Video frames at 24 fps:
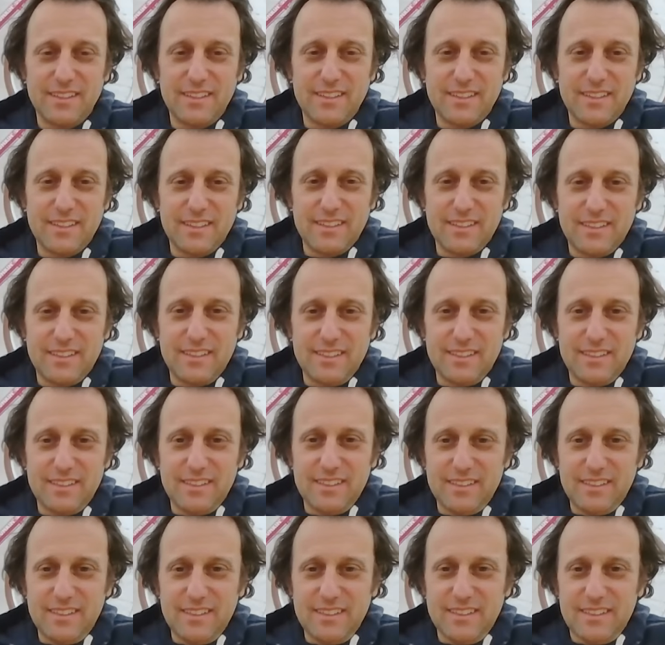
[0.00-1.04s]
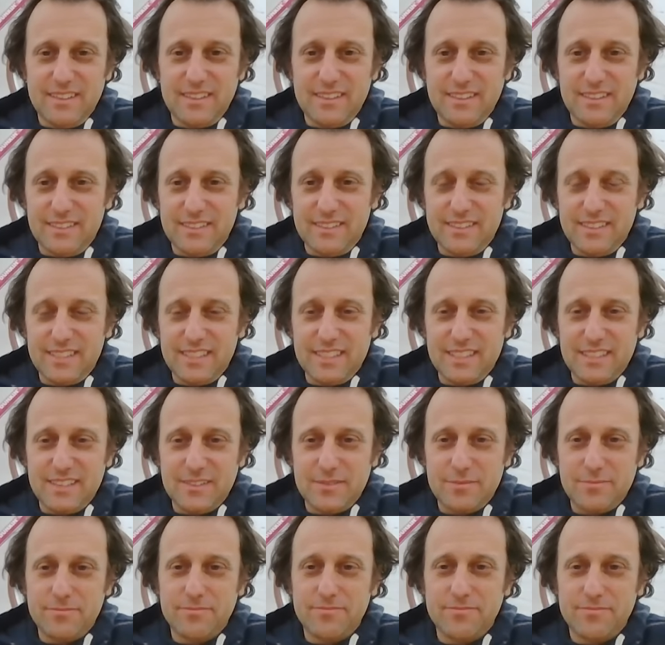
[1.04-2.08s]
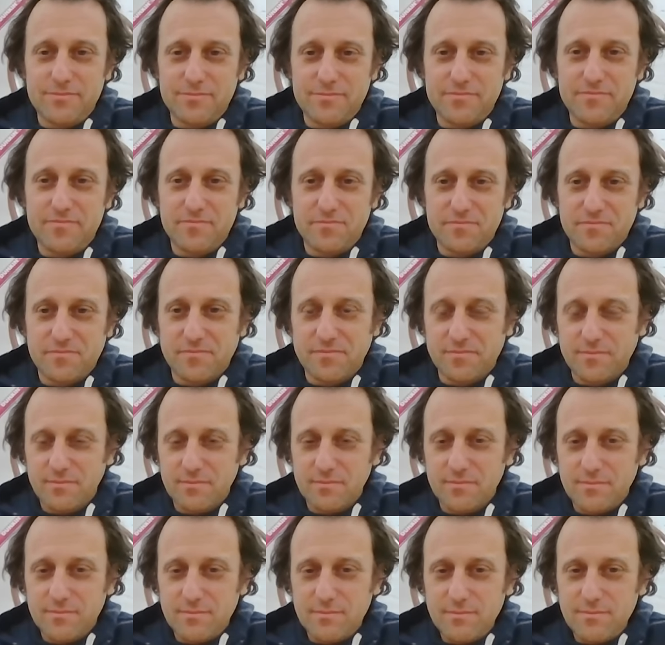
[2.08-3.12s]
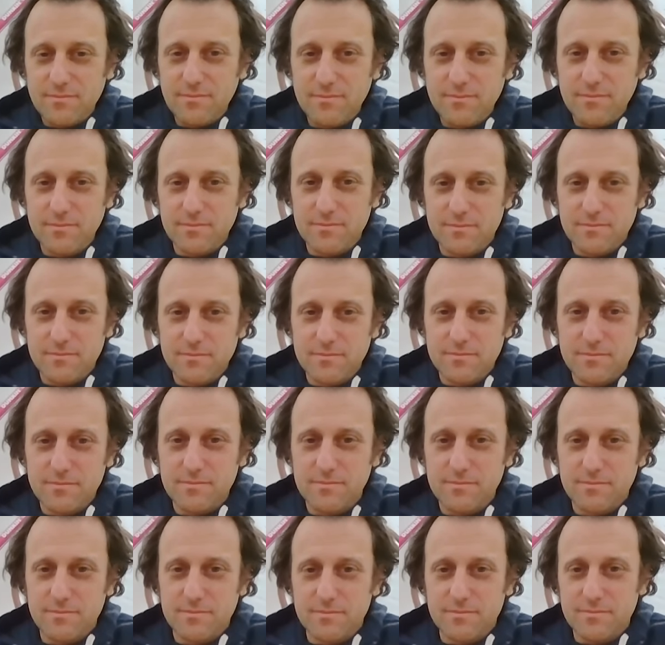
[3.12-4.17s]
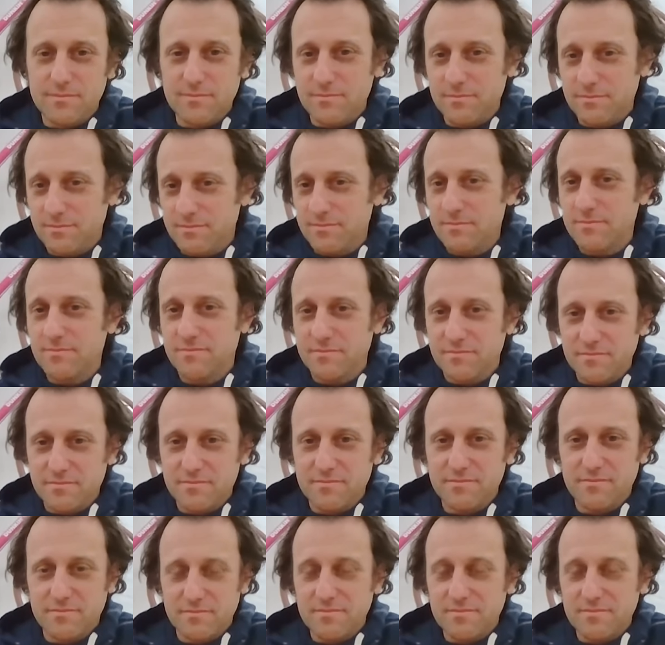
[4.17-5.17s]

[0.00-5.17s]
The person shown says nothing.